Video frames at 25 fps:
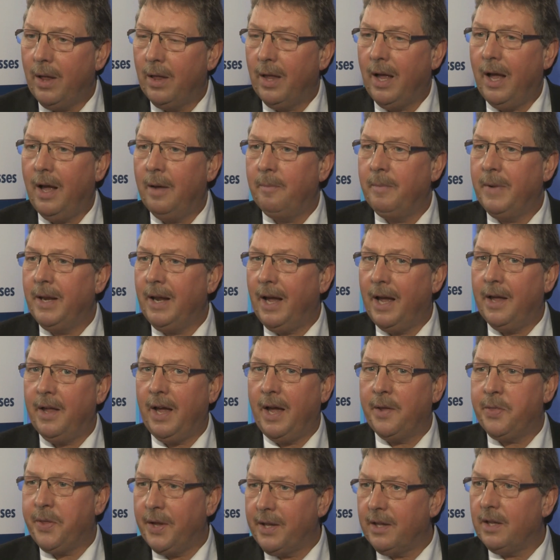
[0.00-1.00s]
Well, I mean,
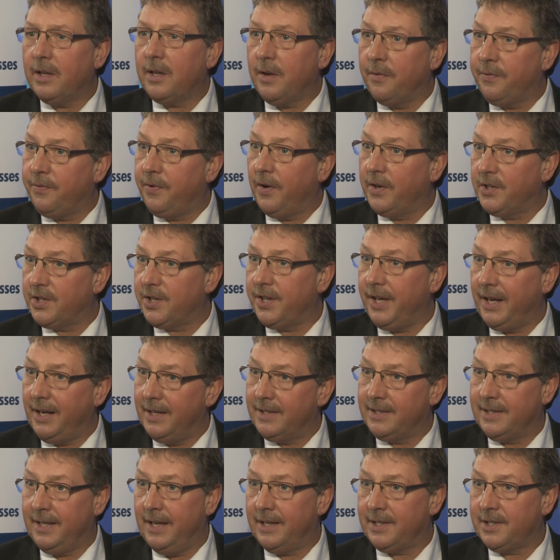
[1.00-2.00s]
I think that the first thing
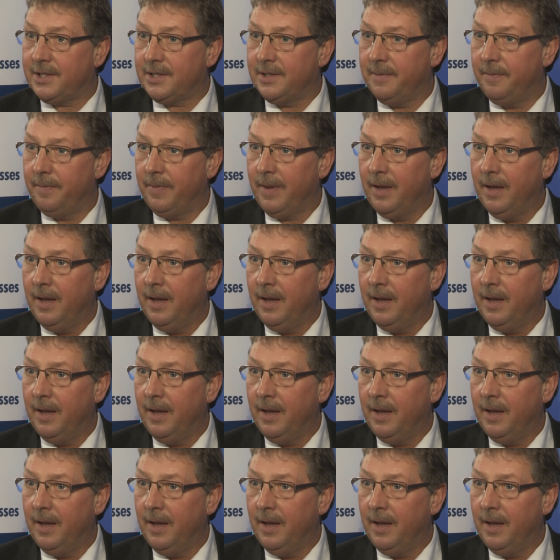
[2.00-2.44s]
is this.